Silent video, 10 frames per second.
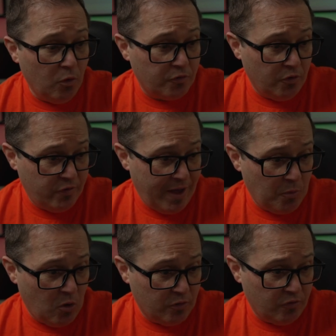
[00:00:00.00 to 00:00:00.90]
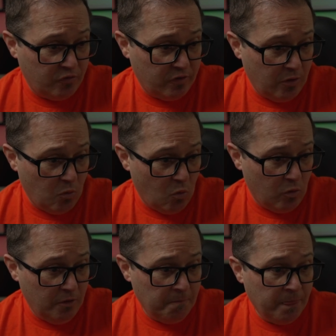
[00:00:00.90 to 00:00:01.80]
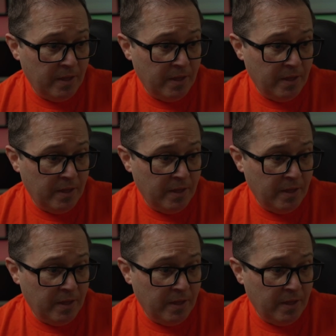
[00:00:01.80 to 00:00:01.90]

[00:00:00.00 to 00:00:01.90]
So you tap on See All,